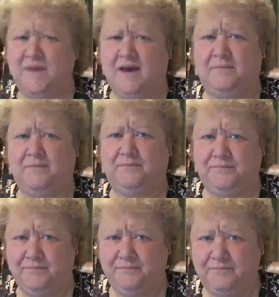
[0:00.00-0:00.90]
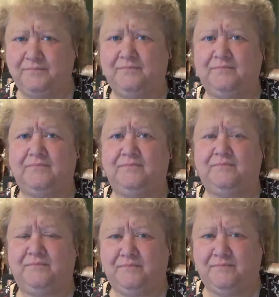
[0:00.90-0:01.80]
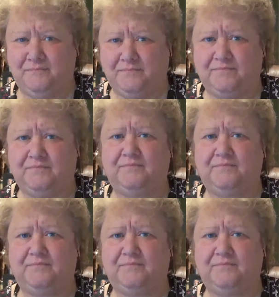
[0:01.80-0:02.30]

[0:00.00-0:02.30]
because you need a way to pay for your medical